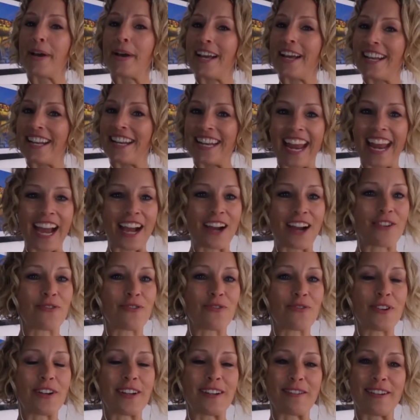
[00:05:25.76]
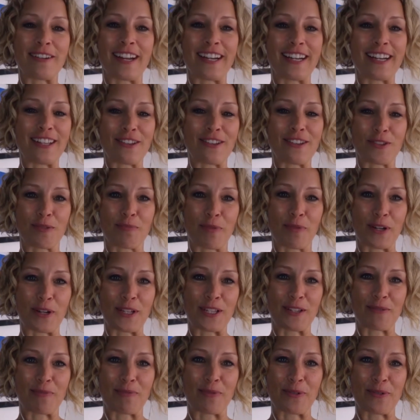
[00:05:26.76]
but now none of those
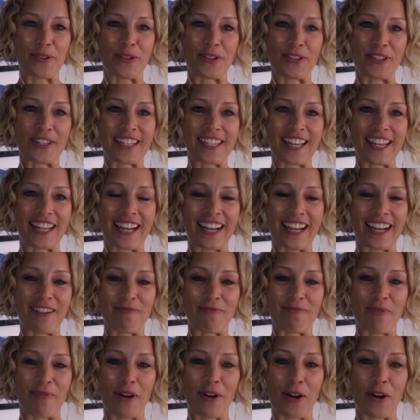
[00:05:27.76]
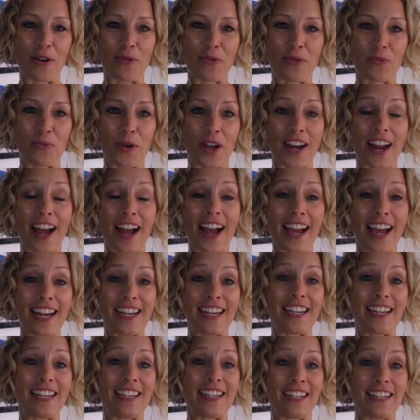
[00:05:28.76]
principles um, are what
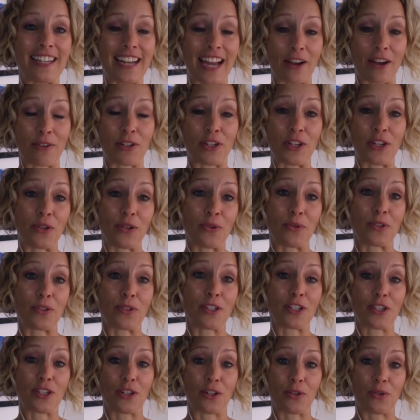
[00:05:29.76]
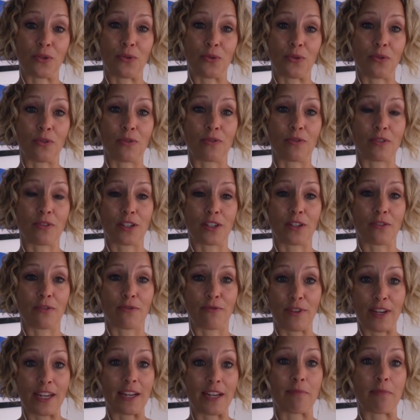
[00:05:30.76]
i now use to
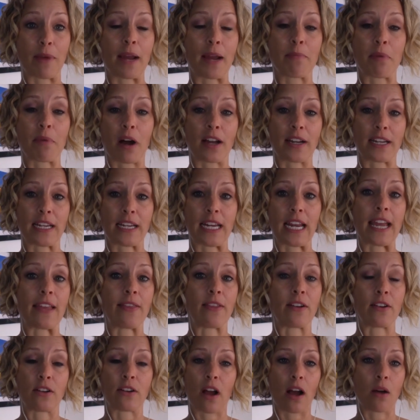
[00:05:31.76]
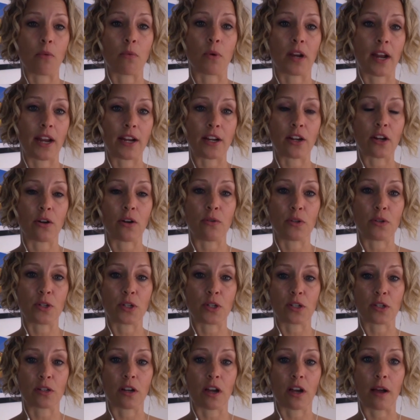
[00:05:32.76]
to feed my body and they're not what i
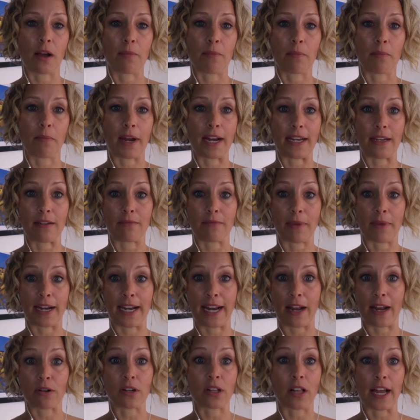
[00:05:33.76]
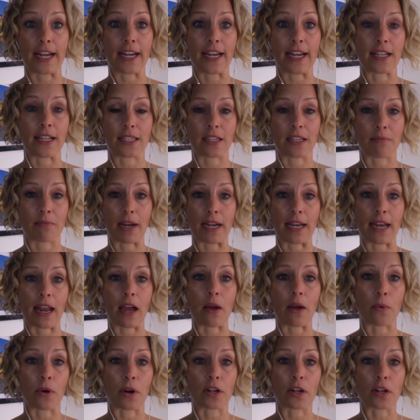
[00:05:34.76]
coach um, my my now clients and
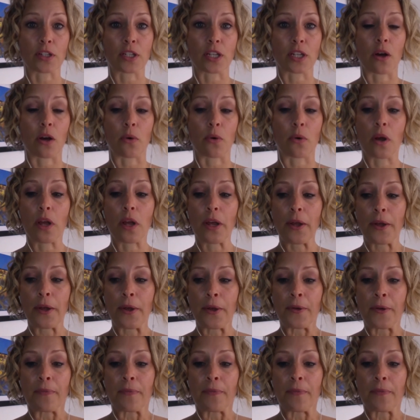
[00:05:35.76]
my network so